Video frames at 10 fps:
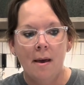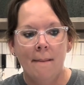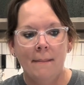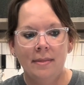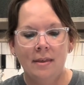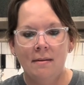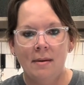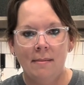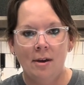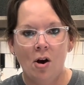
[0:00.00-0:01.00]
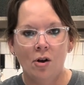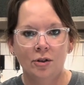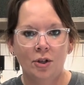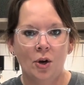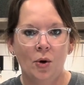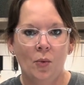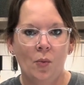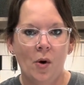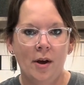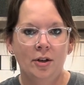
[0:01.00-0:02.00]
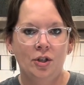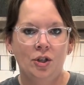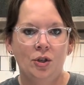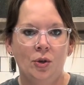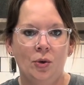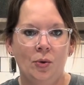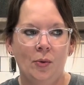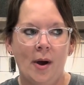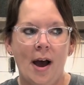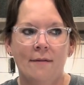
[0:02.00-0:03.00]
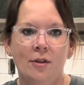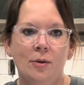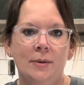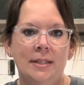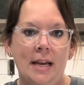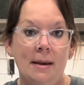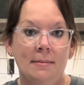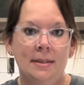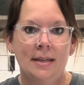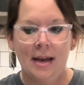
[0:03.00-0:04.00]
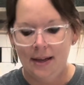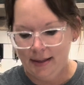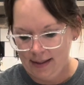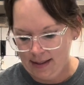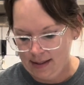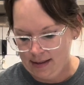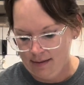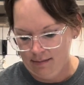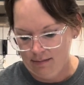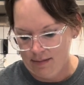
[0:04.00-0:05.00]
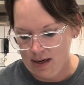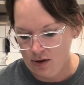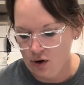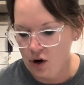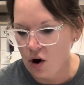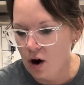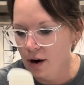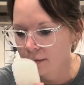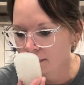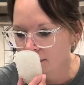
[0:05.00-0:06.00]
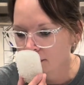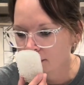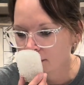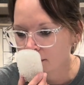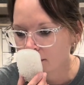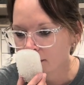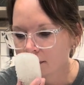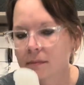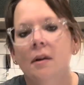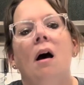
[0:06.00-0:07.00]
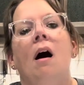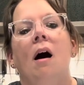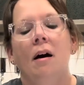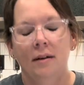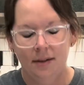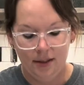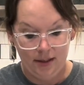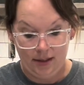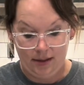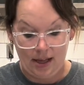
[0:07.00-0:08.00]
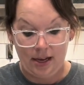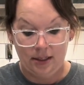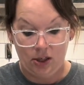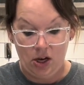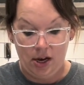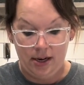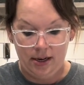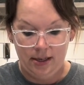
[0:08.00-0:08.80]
but then maybe also want to have those same scents in their car. Oh, that's good.